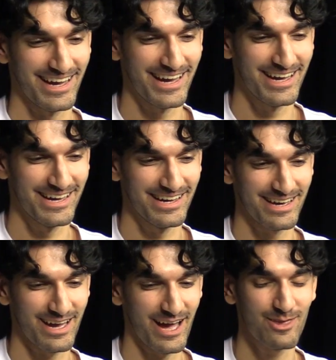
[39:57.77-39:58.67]
So.
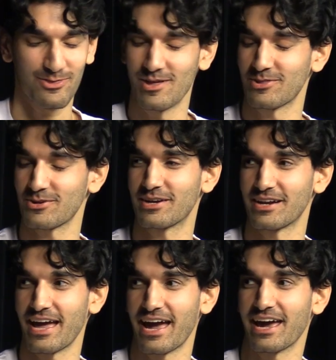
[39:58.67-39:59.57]
Uh, I think they're
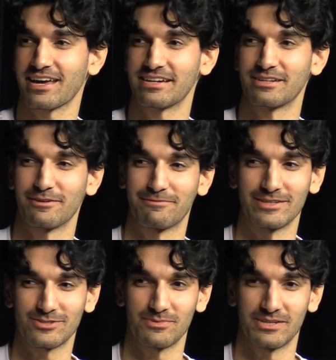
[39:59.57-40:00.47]
gonna add a
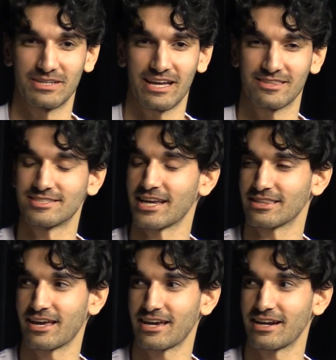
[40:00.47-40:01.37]
defenseman at the
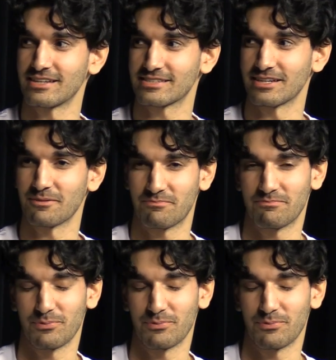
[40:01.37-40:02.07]
deadline, and it's gonna